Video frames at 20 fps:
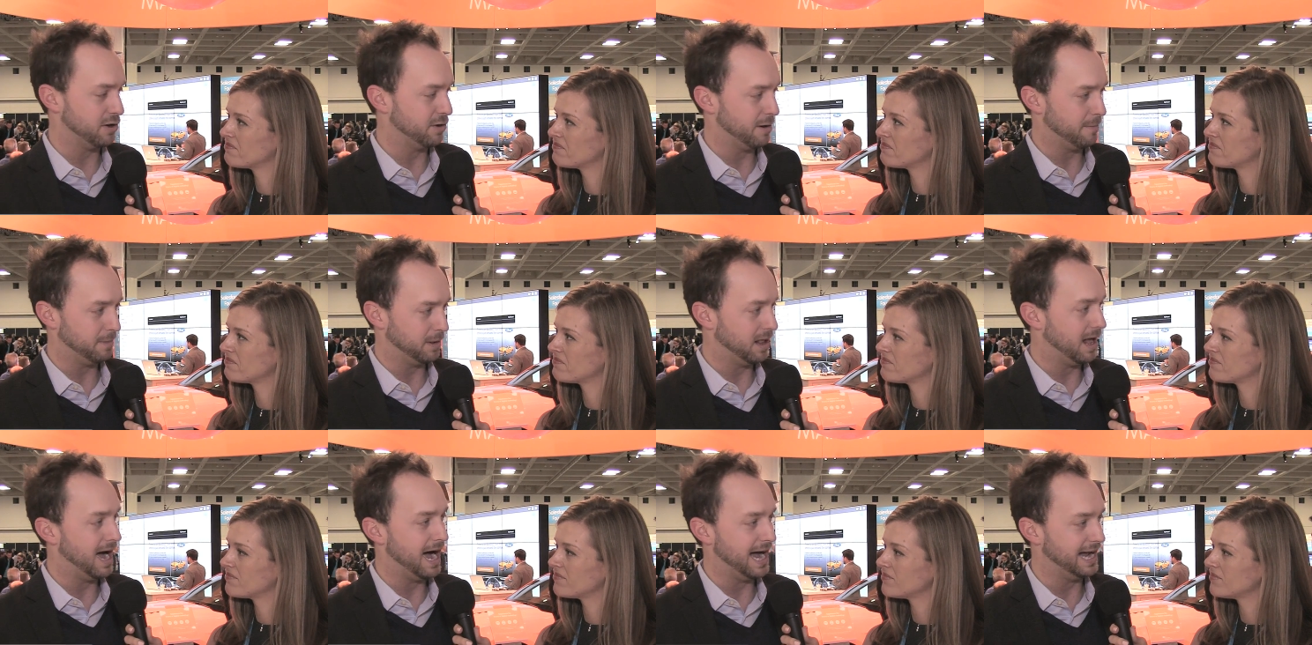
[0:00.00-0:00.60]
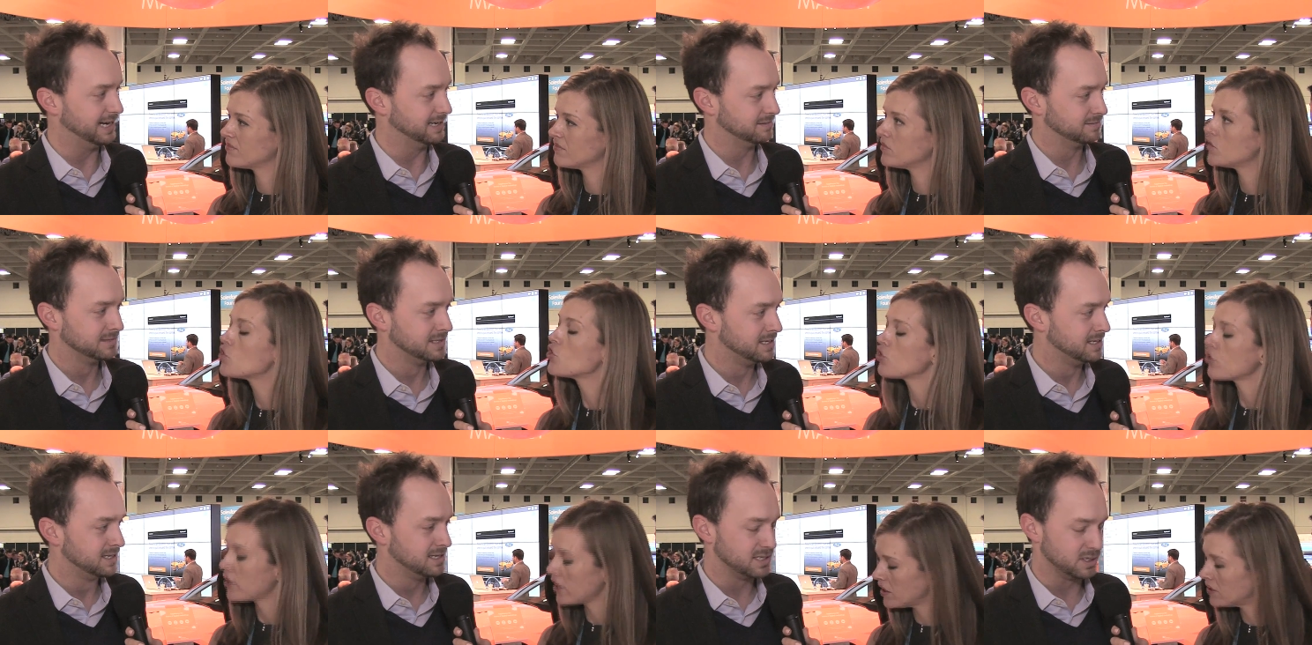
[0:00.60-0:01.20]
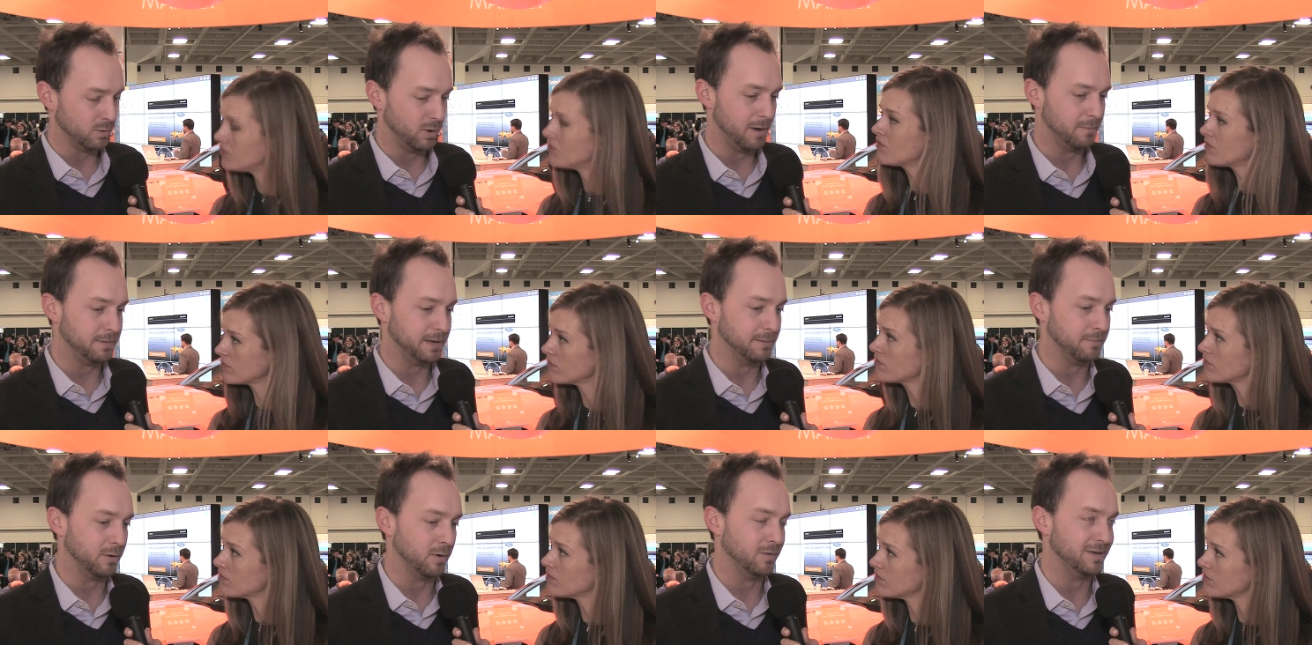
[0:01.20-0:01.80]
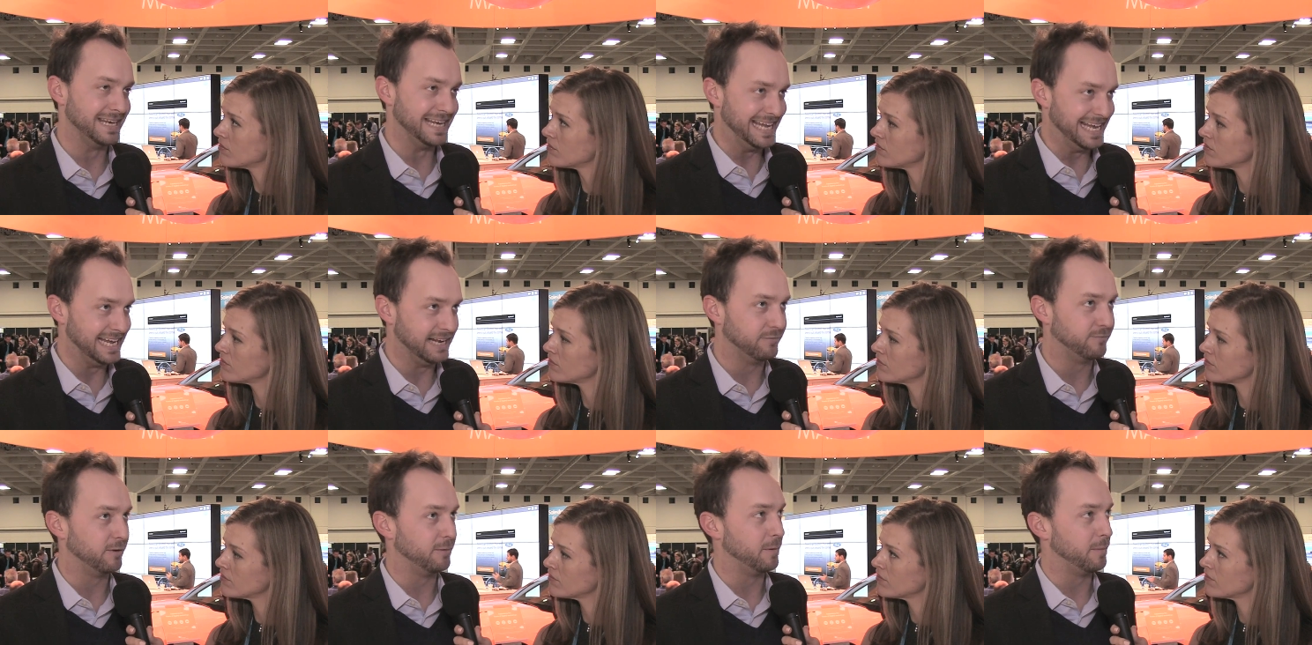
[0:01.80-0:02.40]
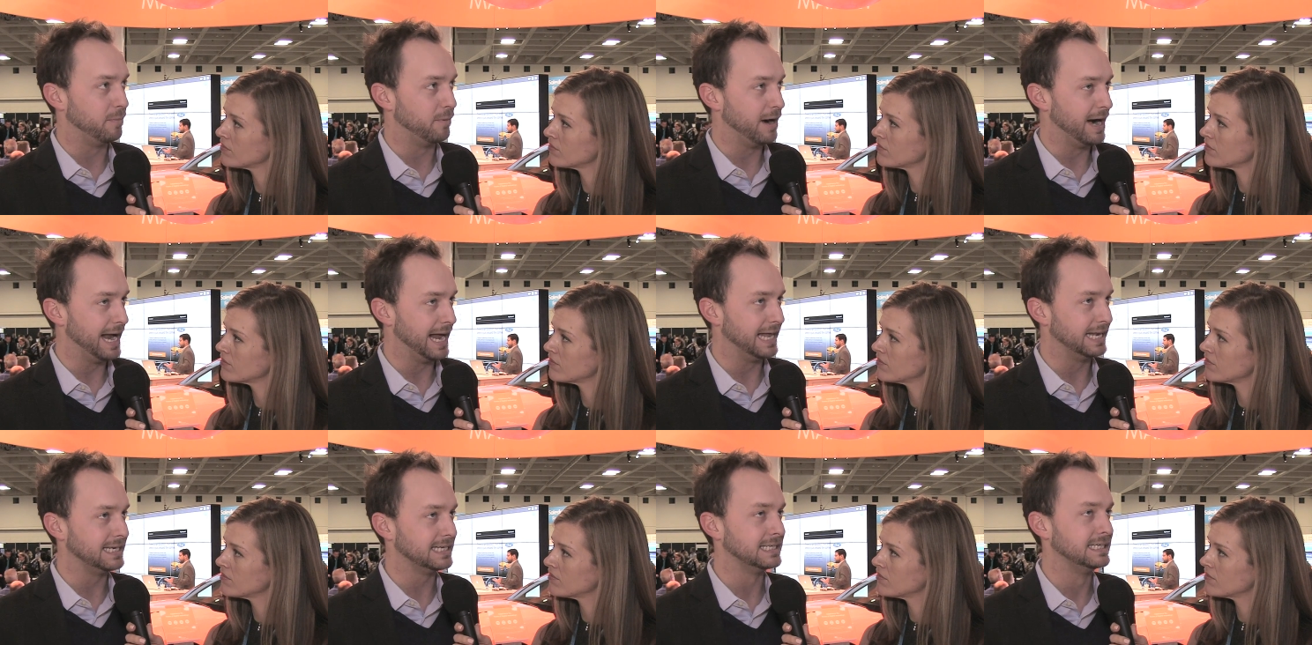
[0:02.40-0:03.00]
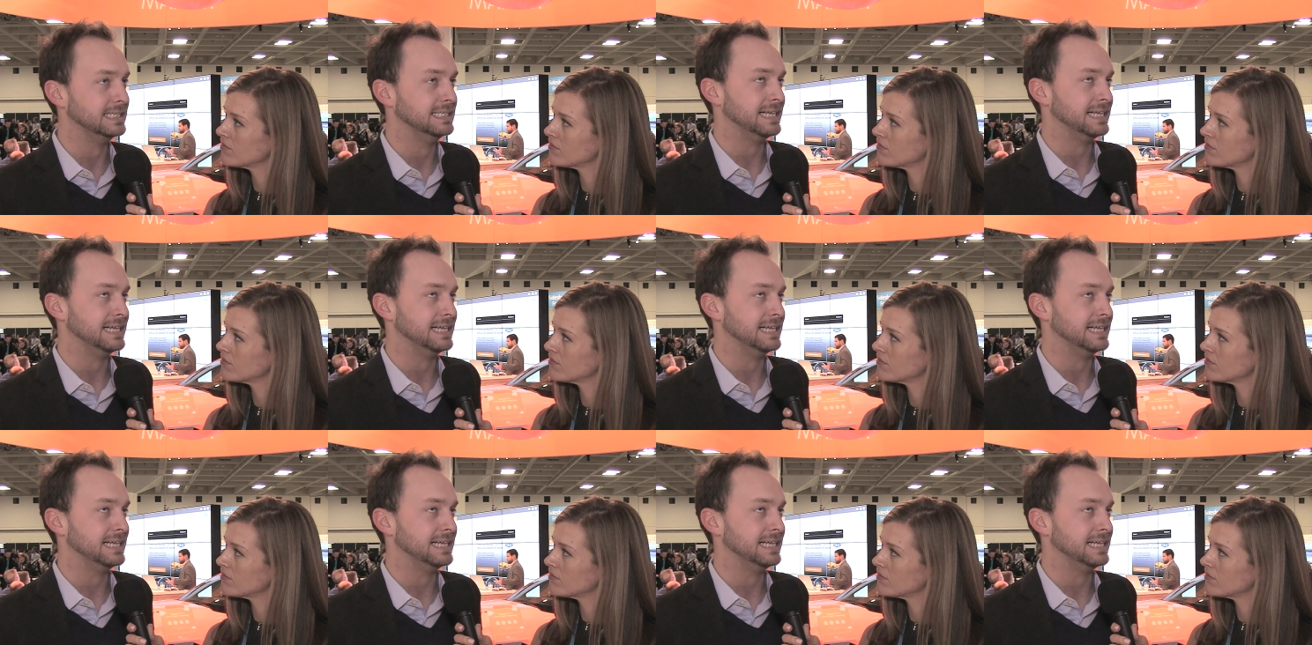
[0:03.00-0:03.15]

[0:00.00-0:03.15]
Speaker 1: don't apply to what people need from a brand.